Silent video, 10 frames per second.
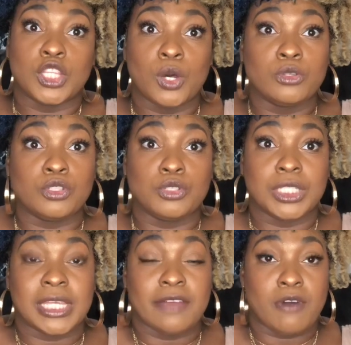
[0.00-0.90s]
those
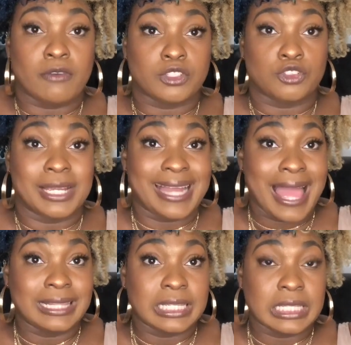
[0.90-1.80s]
usually give off straight
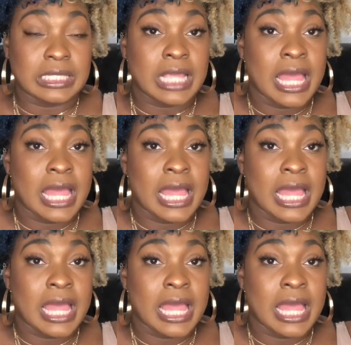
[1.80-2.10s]
elegance.